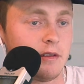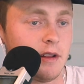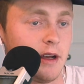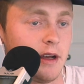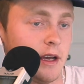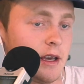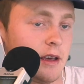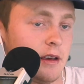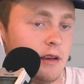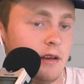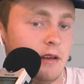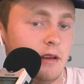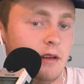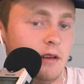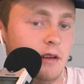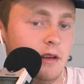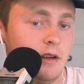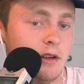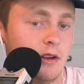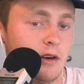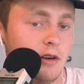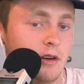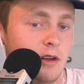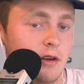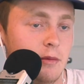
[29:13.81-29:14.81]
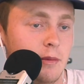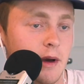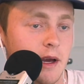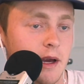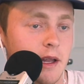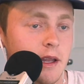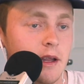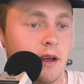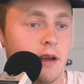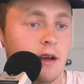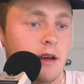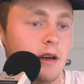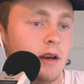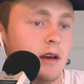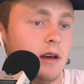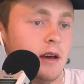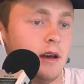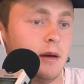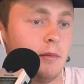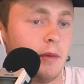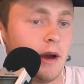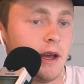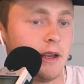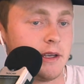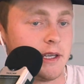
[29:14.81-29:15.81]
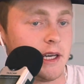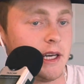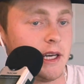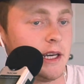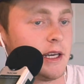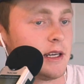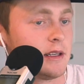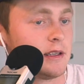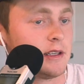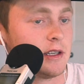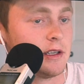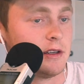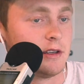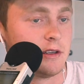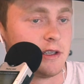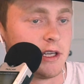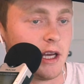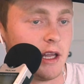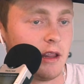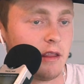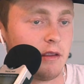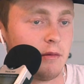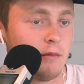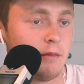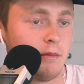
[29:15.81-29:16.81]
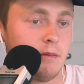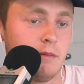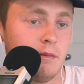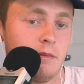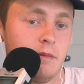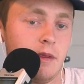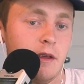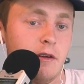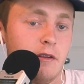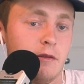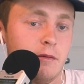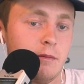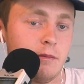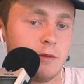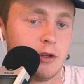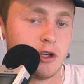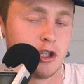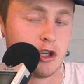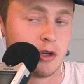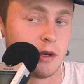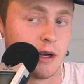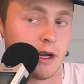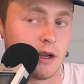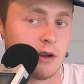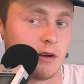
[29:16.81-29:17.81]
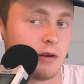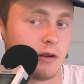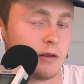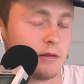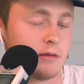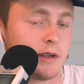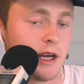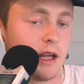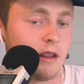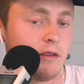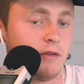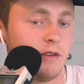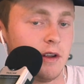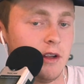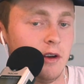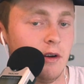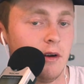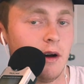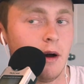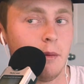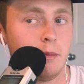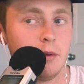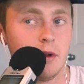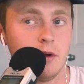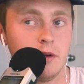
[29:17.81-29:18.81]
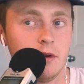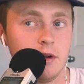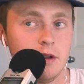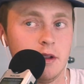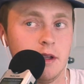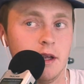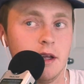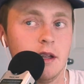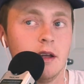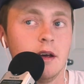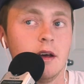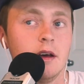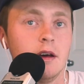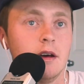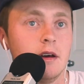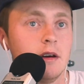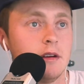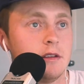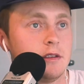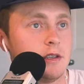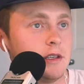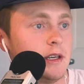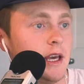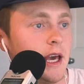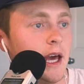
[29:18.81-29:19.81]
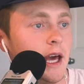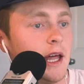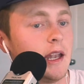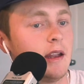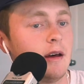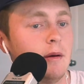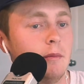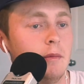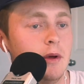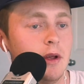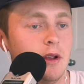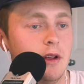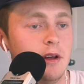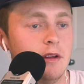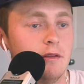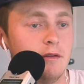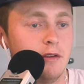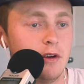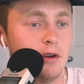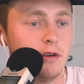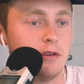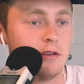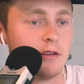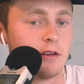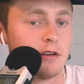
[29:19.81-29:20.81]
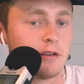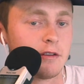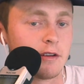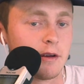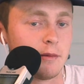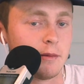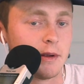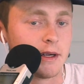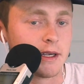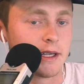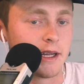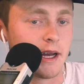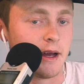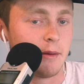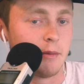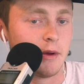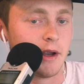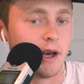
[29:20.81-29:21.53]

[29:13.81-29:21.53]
Like, you know, it might take until your 10th trick or 10th video uploaded to get 1 million views or something like that.